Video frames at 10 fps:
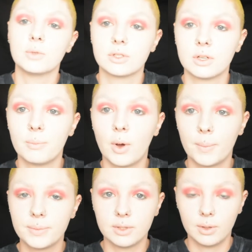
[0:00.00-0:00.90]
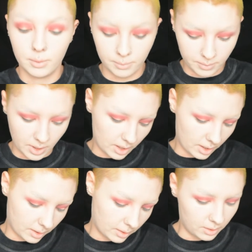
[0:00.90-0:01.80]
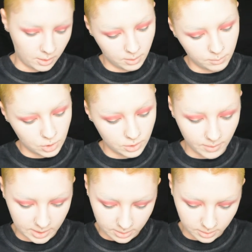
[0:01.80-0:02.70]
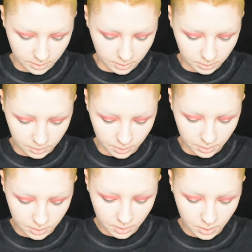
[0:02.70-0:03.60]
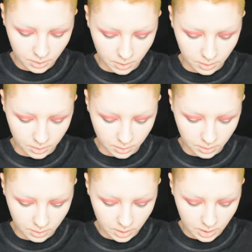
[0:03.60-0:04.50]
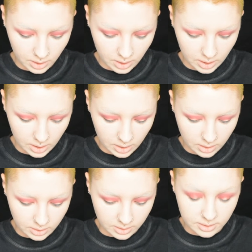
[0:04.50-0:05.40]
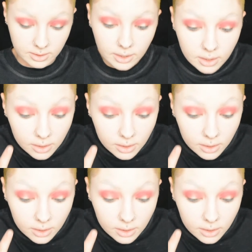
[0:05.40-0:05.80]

I'm just going to pop some Too Faced glitter glue on the center.